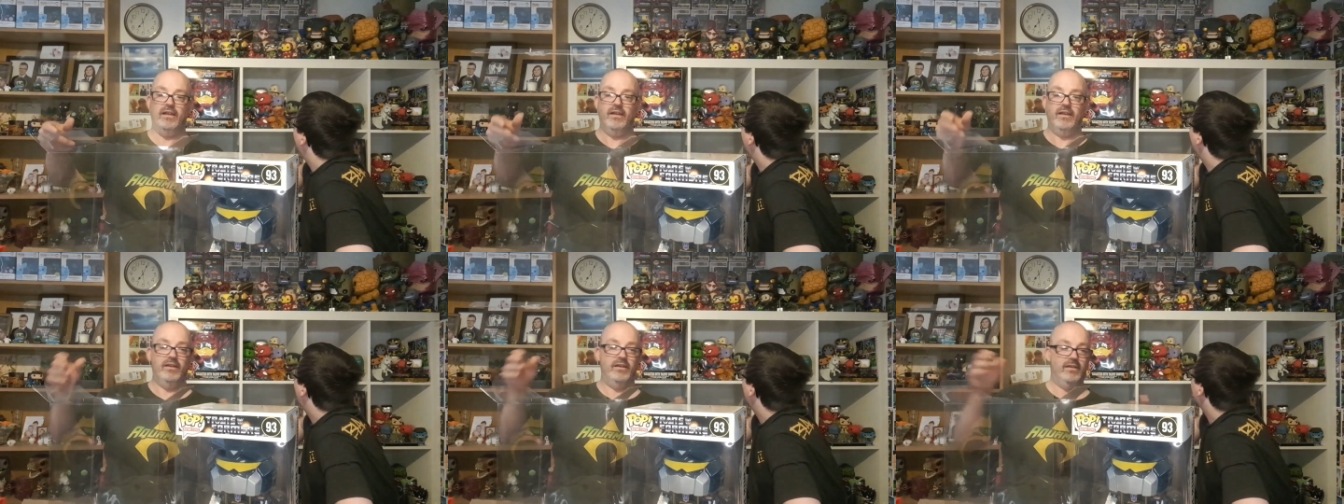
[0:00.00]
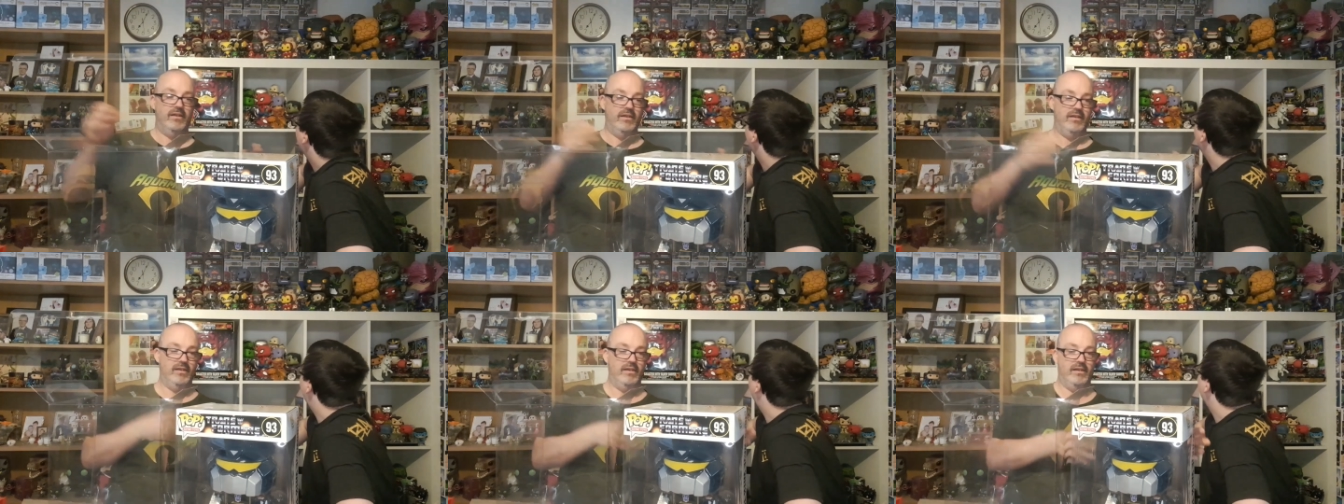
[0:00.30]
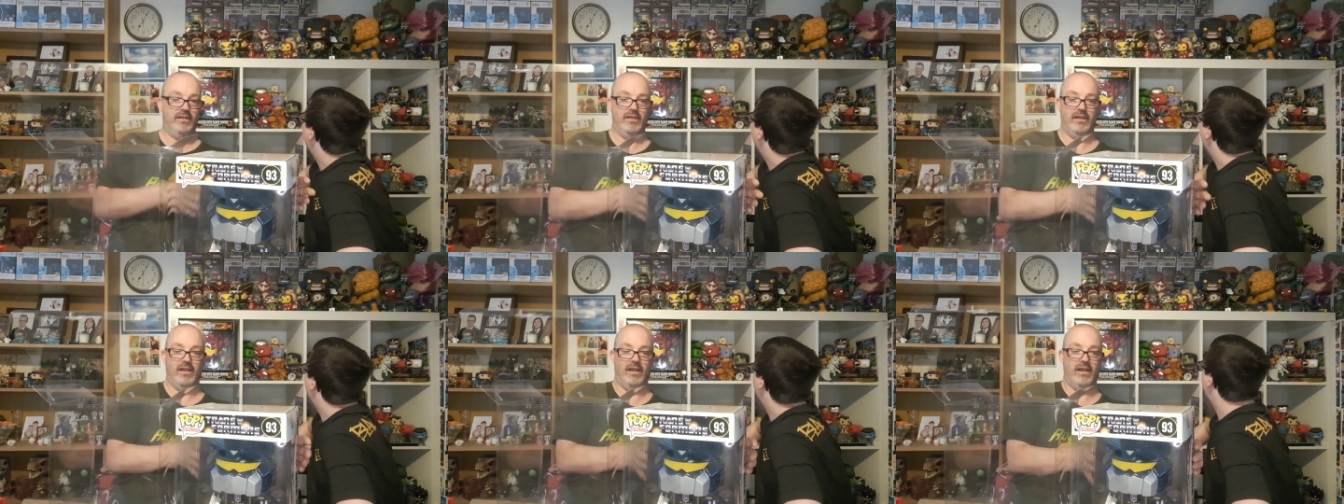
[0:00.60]
I can think
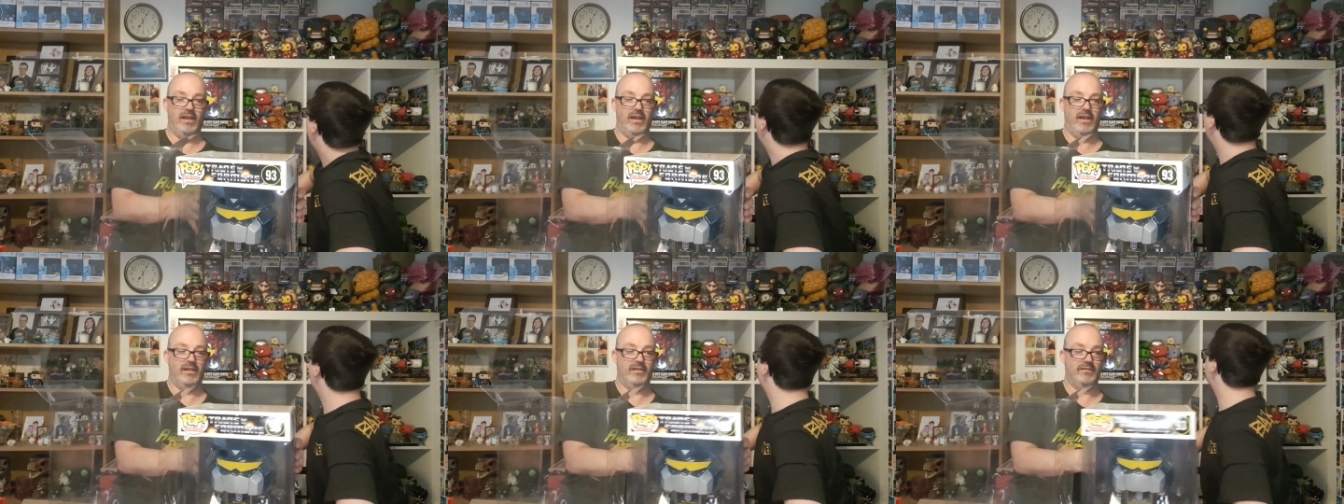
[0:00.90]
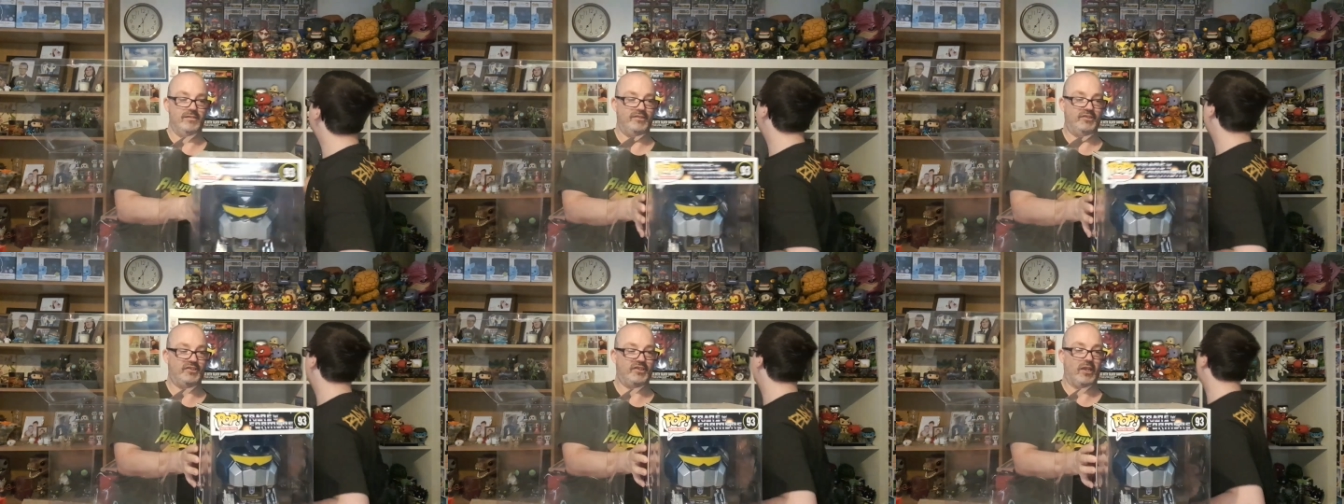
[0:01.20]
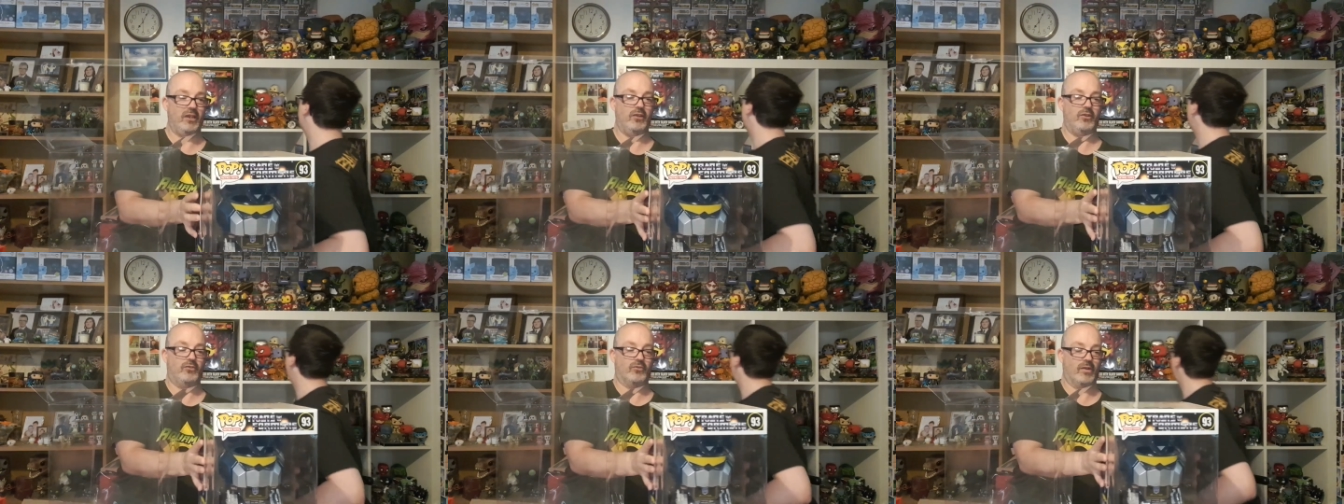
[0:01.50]
of that would be so
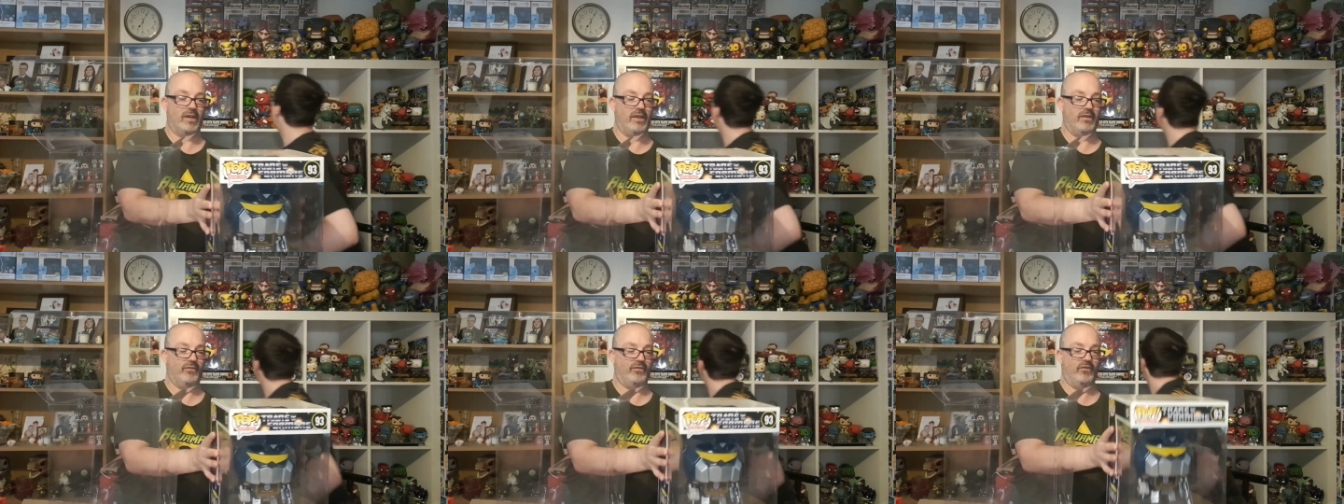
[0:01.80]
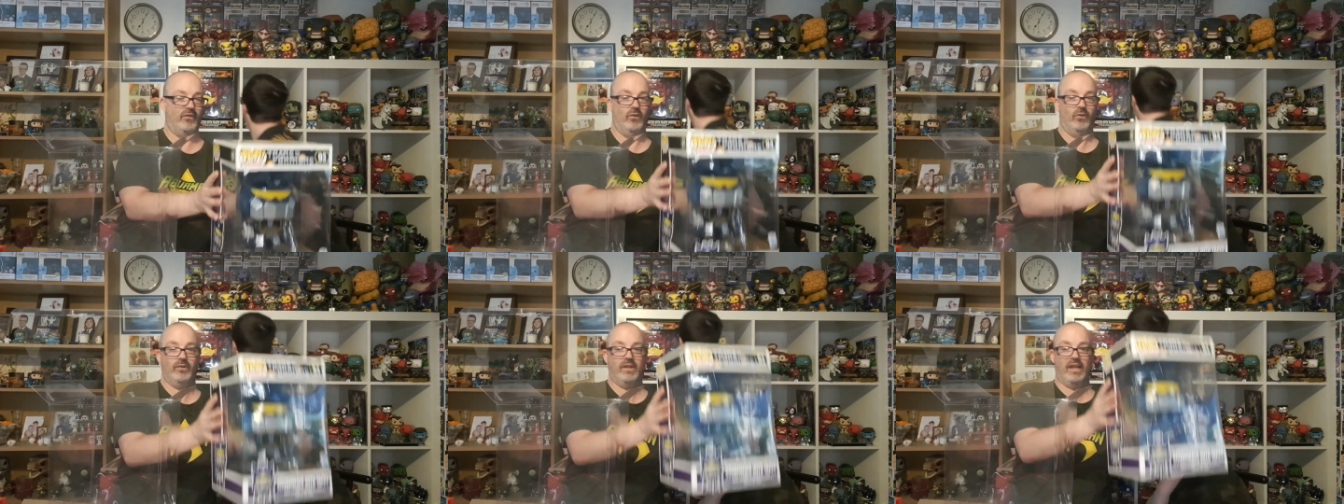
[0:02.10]
grateful